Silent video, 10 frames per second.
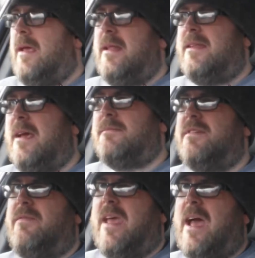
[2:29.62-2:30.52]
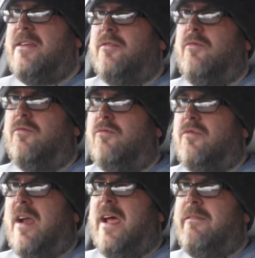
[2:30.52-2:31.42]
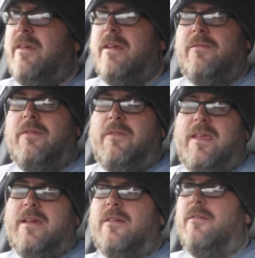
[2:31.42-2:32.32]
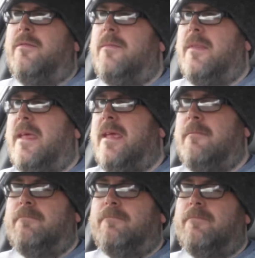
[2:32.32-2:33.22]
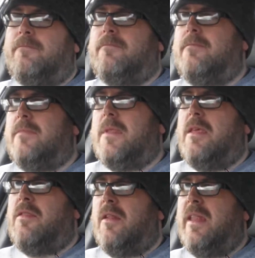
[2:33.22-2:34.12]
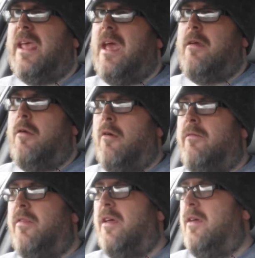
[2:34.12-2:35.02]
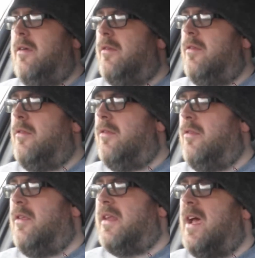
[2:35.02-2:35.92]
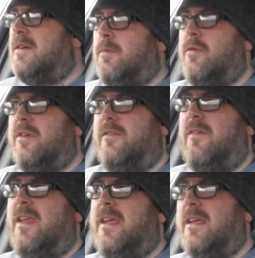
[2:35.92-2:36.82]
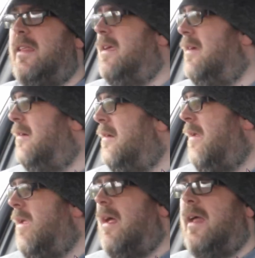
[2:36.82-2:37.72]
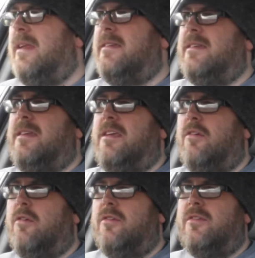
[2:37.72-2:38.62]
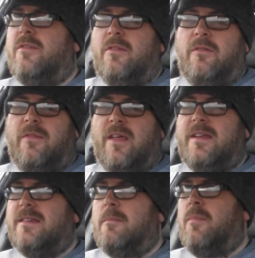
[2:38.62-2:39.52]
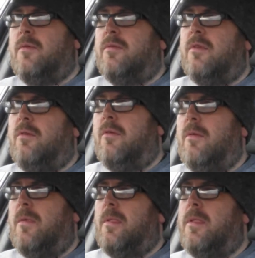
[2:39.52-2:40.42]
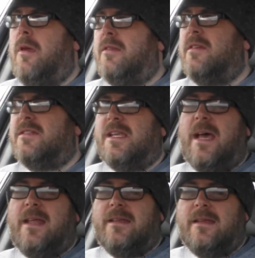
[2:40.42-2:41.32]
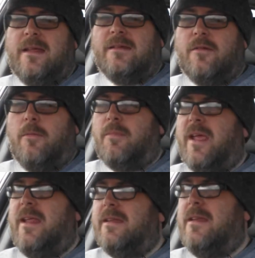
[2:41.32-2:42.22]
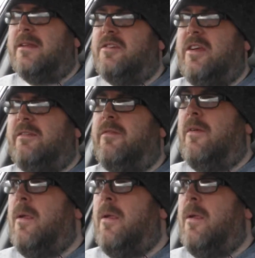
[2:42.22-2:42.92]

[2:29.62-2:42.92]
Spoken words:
In terms of the actual driving of the vehicle, the layout of the dashboard is very clear and easy to use, very simple to understand and comprehend and achieve